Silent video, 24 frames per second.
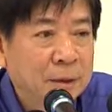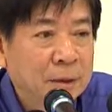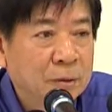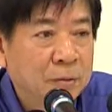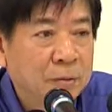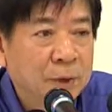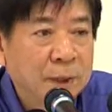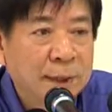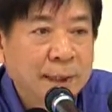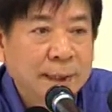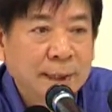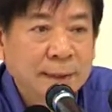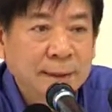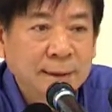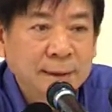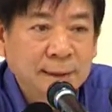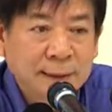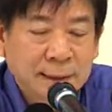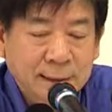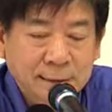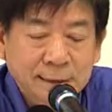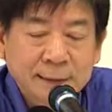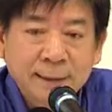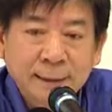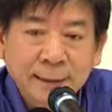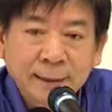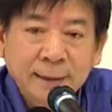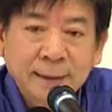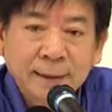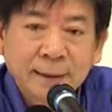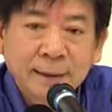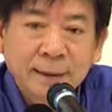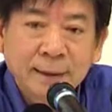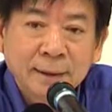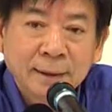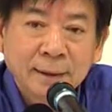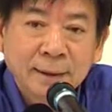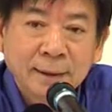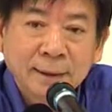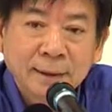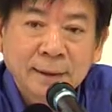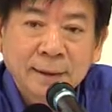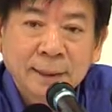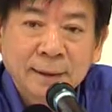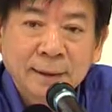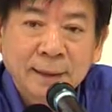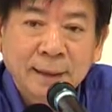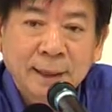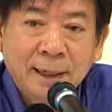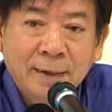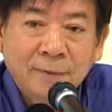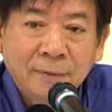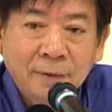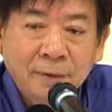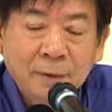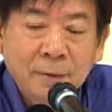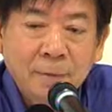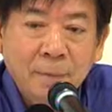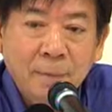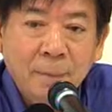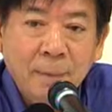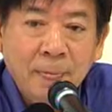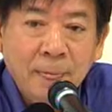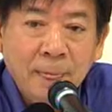we can sustain this at the level.